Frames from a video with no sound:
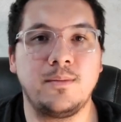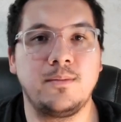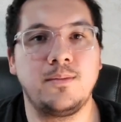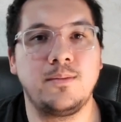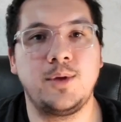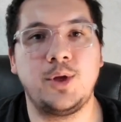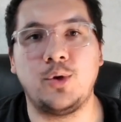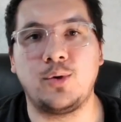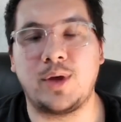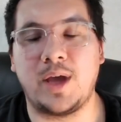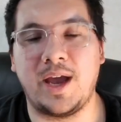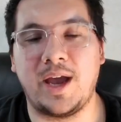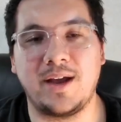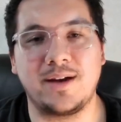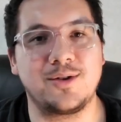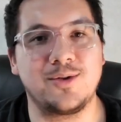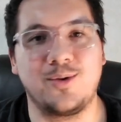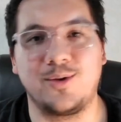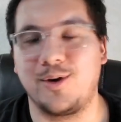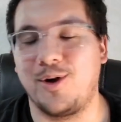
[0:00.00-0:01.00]
you can't
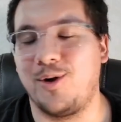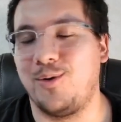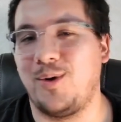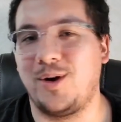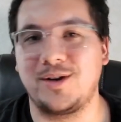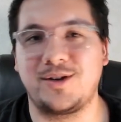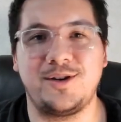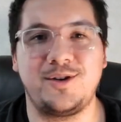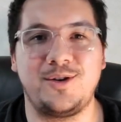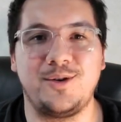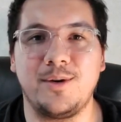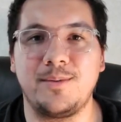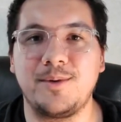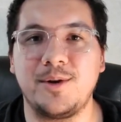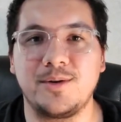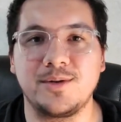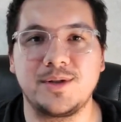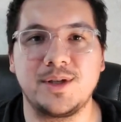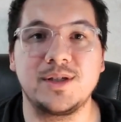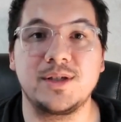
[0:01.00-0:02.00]
or don't want to do
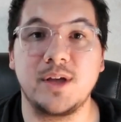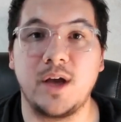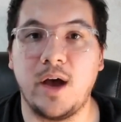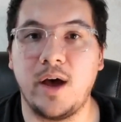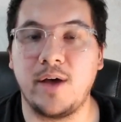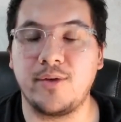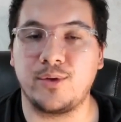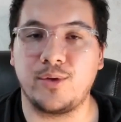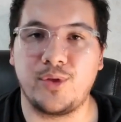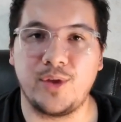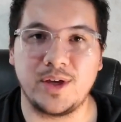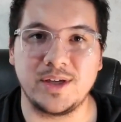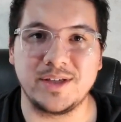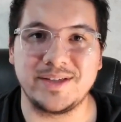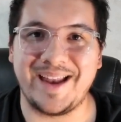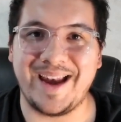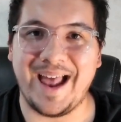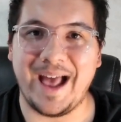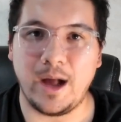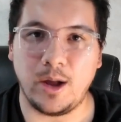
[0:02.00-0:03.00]
hypnosis, other things
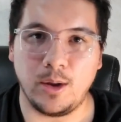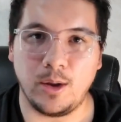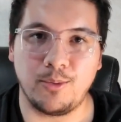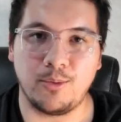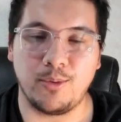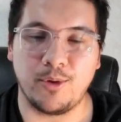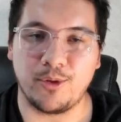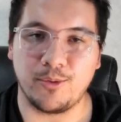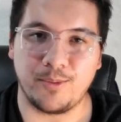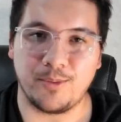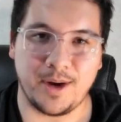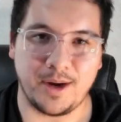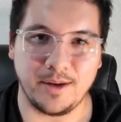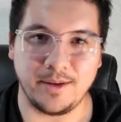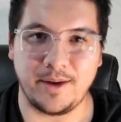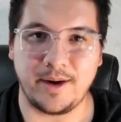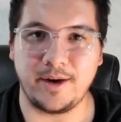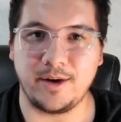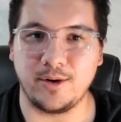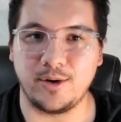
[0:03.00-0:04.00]
that help with
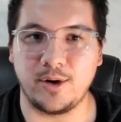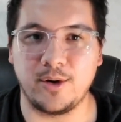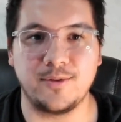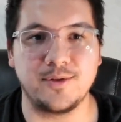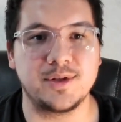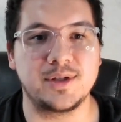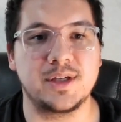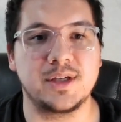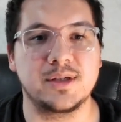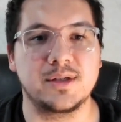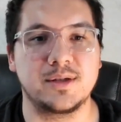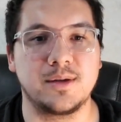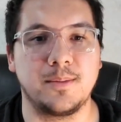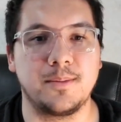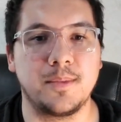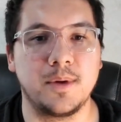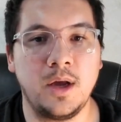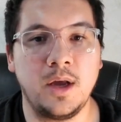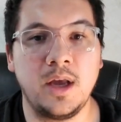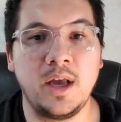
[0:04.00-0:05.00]
regulating your nervous system
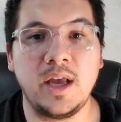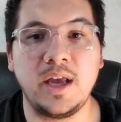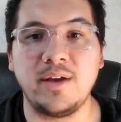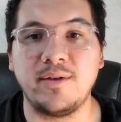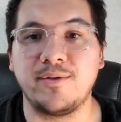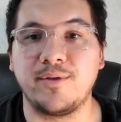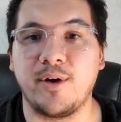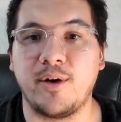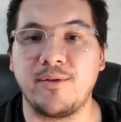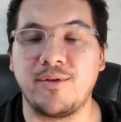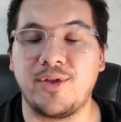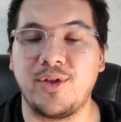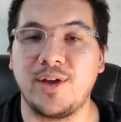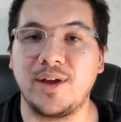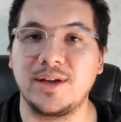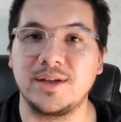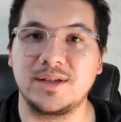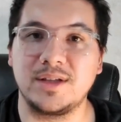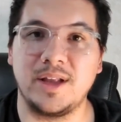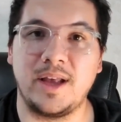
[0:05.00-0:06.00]
involve
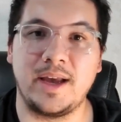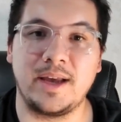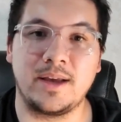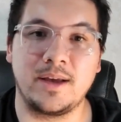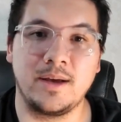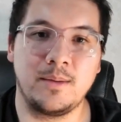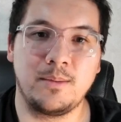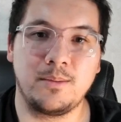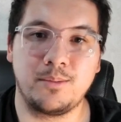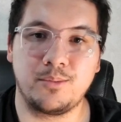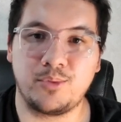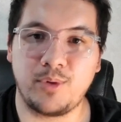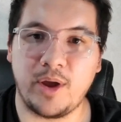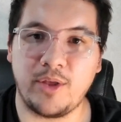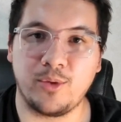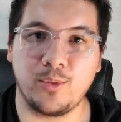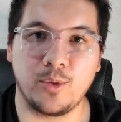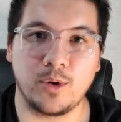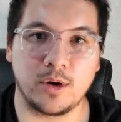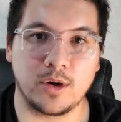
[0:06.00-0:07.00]
things like breath
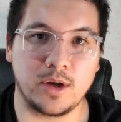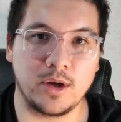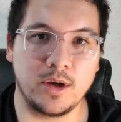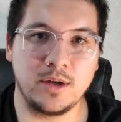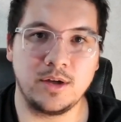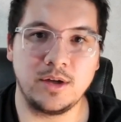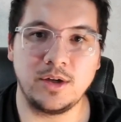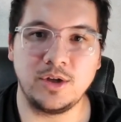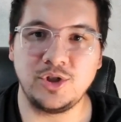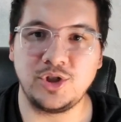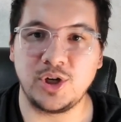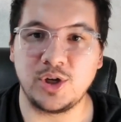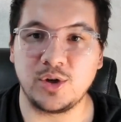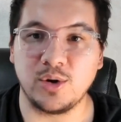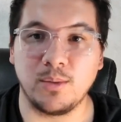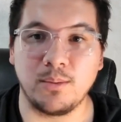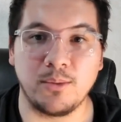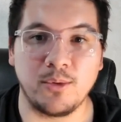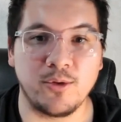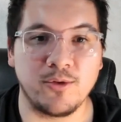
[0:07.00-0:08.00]
work, gentle
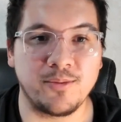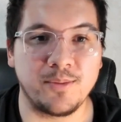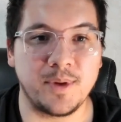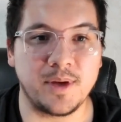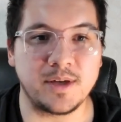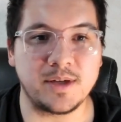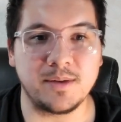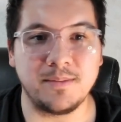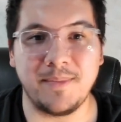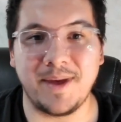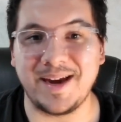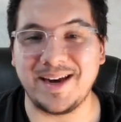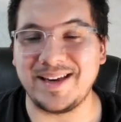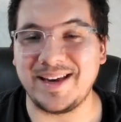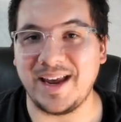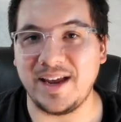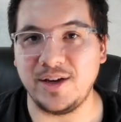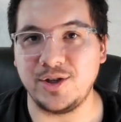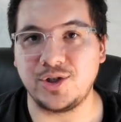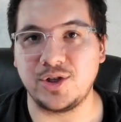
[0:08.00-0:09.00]
movement,
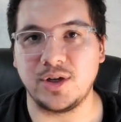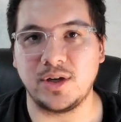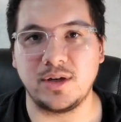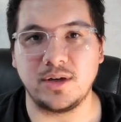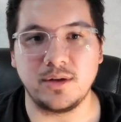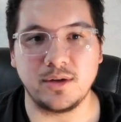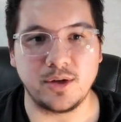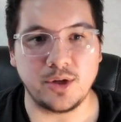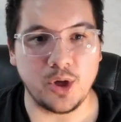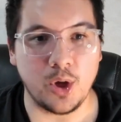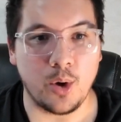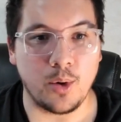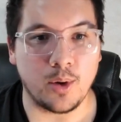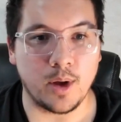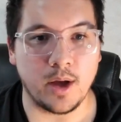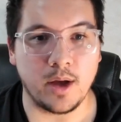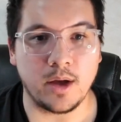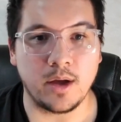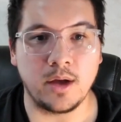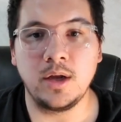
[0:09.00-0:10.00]
meditation,
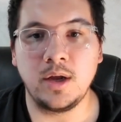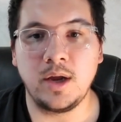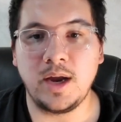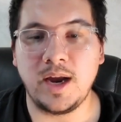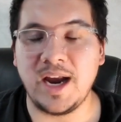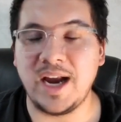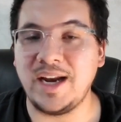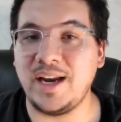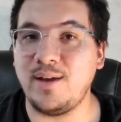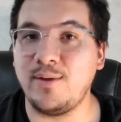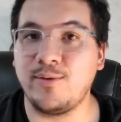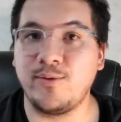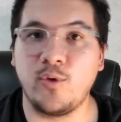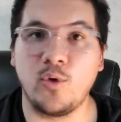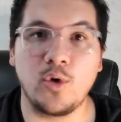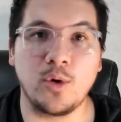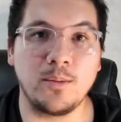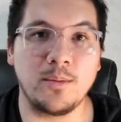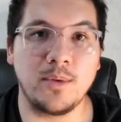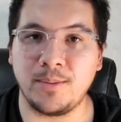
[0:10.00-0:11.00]
yoga. Any
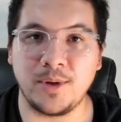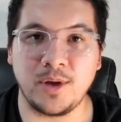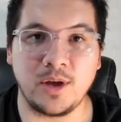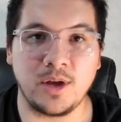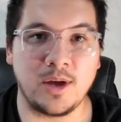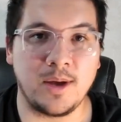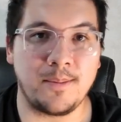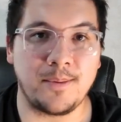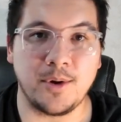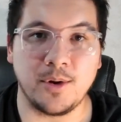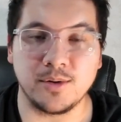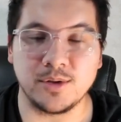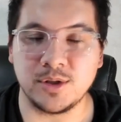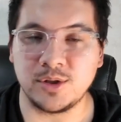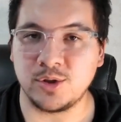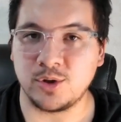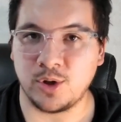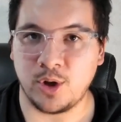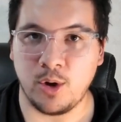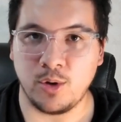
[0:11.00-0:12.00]
form of hypnosis
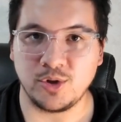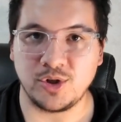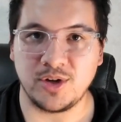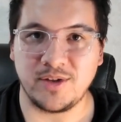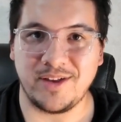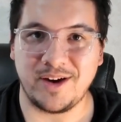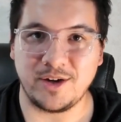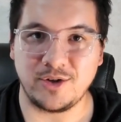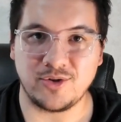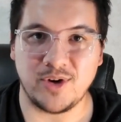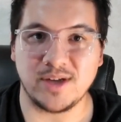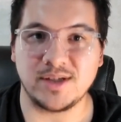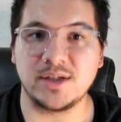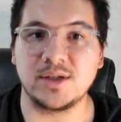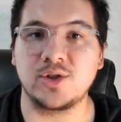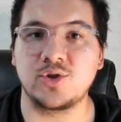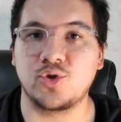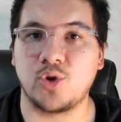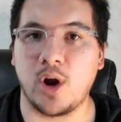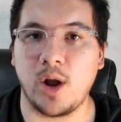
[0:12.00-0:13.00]
or coaching that addresses
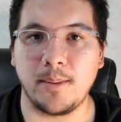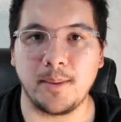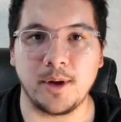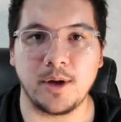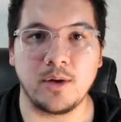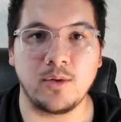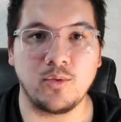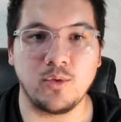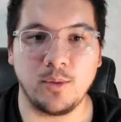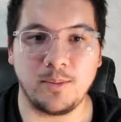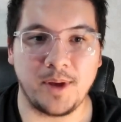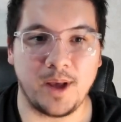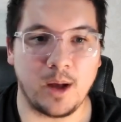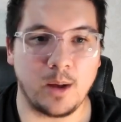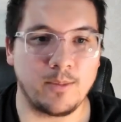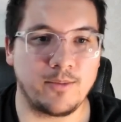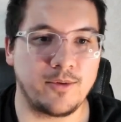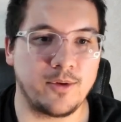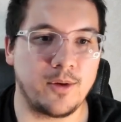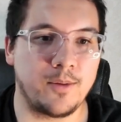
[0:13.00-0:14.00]
trauma will be
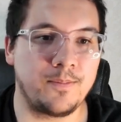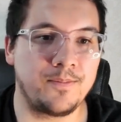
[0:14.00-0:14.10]
helpful.